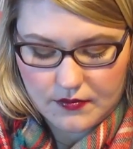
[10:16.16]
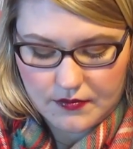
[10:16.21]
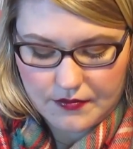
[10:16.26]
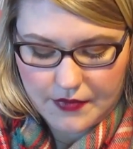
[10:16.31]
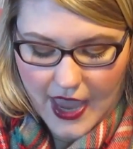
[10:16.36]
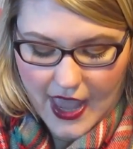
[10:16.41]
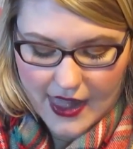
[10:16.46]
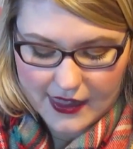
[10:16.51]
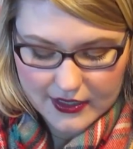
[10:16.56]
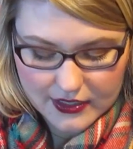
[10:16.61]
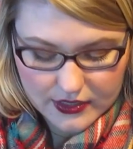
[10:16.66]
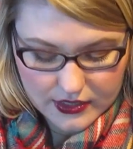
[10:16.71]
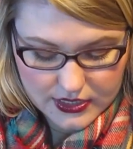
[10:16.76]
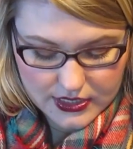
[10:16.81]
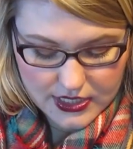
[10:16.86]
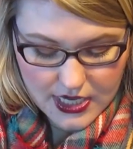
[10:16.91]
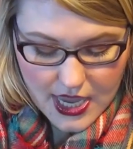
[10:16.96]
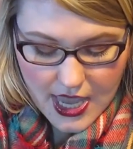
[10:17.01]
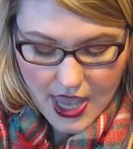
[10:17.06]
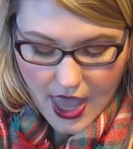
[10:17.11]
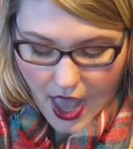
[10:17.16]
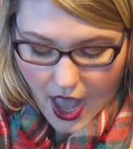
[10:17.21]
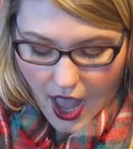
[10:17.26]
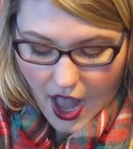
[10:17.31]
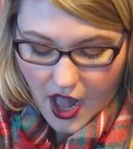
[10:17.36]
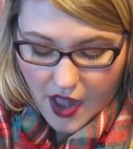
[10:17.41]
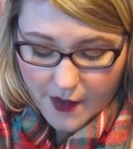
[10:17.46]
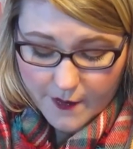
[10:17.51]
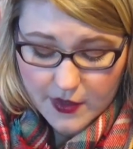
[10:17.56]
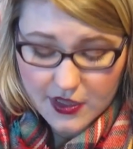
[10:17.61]
palette.
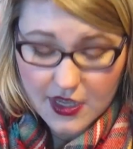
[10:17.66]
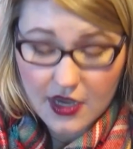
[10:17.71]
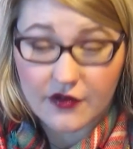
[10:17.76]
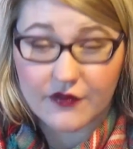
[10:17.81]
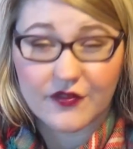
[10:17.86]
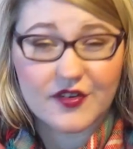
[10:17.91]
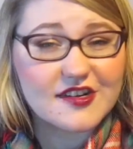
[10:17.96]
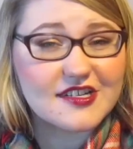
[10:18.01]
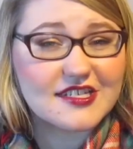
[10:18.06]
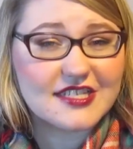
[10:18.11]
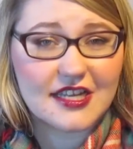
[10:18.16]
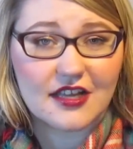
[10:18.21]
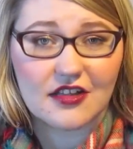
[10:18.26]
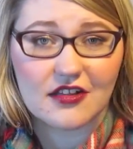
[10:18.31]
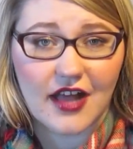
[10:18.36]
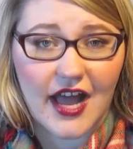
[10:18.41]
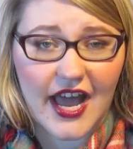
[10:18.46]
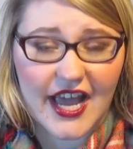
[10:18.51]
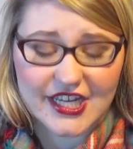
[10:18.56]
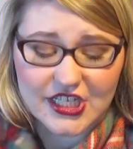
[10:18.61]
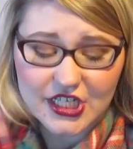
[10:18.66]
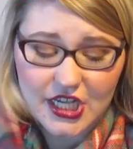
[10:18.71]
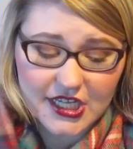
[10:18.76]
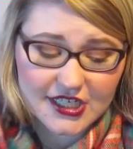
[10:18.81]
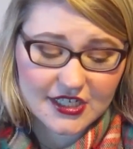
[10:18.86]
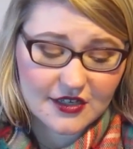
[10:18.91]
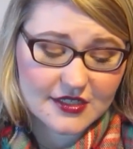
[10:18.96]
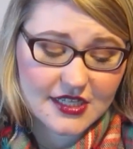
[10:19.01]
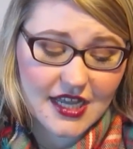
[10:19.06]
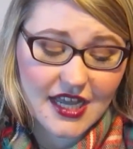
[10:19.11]
Then for single
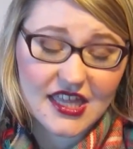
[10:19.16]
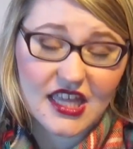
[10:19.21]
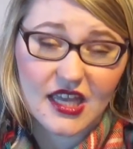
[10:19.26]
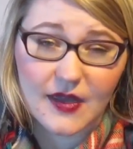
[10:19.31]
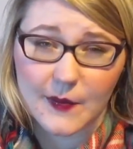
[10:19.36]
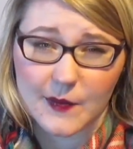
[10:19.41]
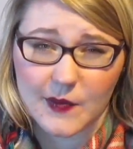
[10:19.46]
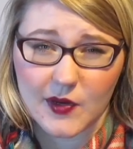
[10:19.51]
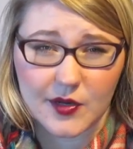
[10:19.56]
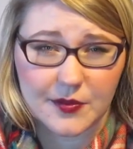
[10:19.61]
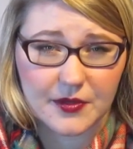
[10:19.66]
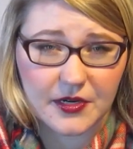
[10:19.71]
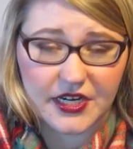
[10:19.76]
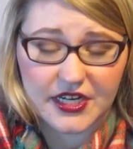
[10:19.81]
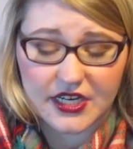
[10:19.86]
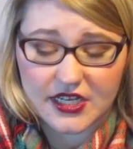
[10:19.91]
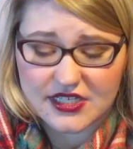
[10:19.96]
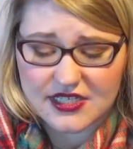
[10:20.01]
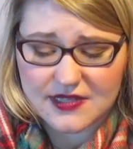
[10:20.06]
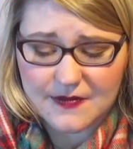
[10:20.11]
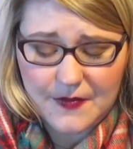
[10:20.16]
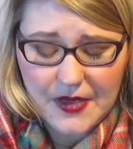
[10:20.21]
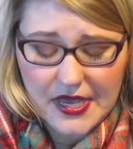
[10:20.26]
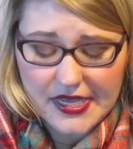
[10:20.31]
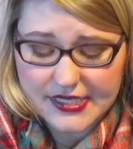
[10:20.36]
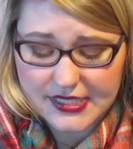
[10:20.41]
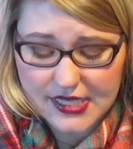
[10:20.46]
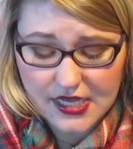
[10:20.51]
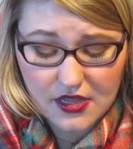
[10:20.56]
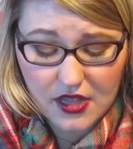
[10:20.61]
eyeshadows, I think Burberry does the
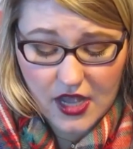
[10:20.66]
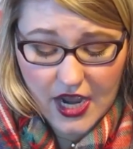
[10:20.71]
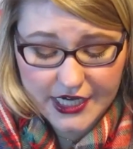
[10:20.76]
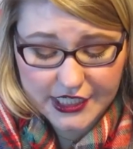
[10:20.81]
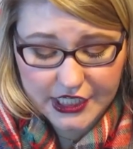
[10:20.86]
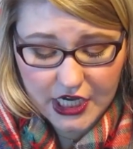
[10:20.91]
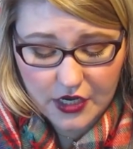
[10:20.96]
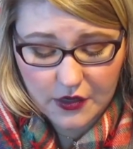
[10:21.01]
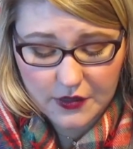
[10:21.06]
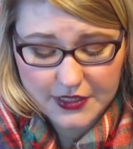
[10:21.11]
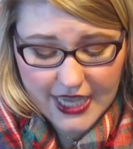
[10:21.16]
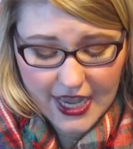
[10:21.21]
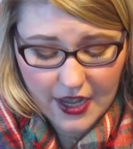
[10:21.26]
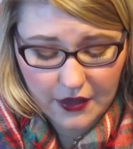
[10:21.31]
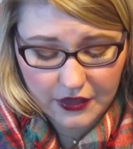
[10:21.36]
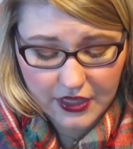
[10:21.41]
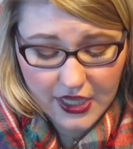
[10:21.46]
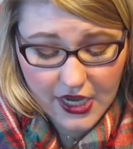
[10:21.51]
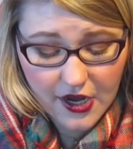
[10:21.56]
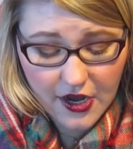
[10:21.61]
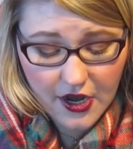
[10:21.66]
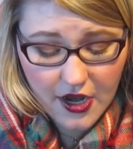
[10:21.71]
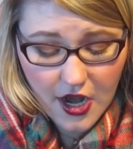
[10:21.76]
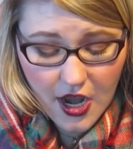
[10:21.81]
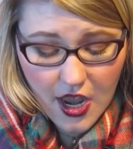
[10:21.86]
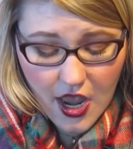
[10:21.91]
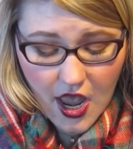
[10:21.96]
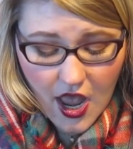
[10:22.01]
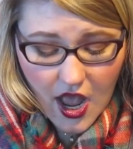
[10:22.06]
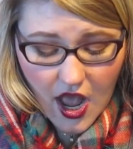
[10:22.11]
best single eyeshadows out there.
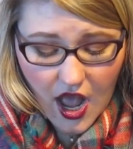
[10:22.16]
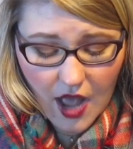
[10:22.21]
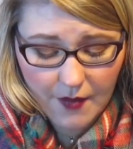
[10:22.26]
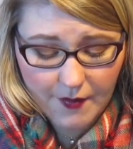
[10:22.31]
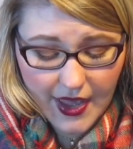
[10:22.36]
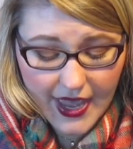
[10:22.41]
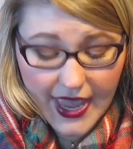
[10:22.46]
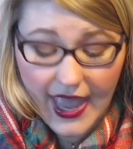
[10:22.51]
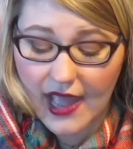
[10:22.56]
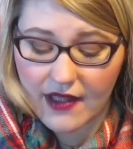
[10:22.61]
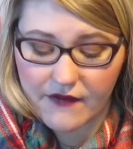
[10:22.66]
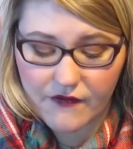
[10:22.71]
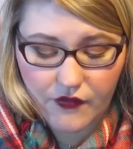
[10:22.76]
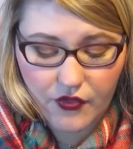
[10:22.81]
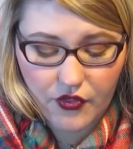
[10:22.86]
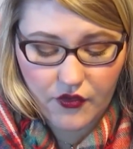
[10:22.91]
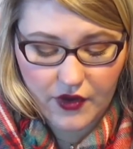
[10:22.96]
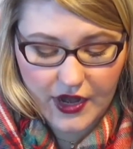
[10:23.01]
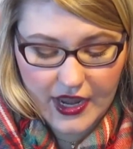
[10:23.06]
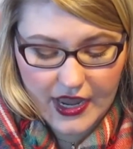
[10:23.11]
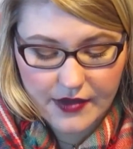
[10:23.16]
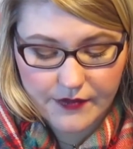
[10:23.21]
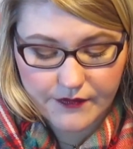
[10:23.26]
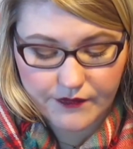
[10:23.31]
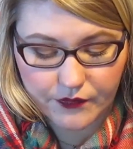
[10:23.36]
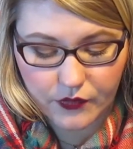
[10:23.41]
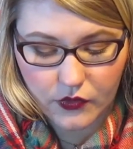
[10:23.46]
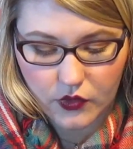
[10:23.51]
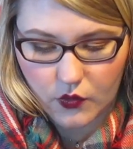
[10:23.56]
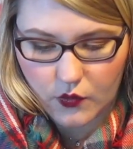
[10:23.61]
I have 3.
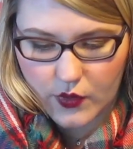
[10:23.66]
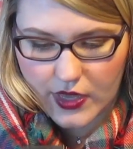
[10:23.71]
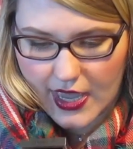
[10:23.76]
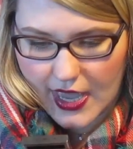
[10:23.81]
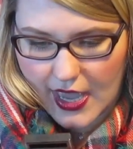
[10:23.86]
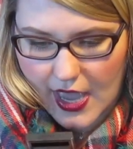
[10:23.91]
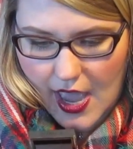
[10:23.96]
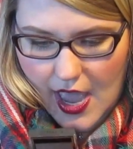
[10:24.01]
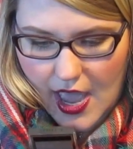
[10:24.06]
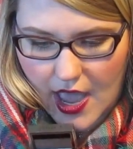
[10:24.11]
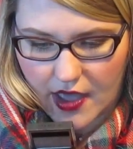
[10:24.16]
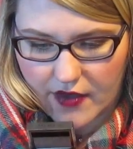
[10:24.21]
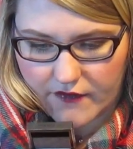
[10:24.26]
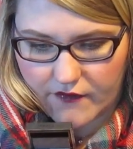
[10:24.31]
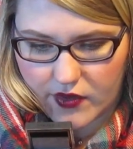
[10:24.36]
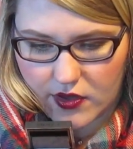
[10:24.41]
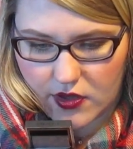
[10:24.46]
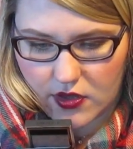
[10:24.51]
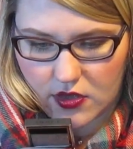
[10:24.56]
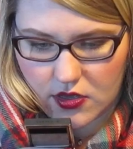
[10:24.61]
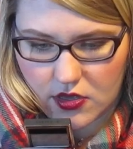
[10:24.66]
We have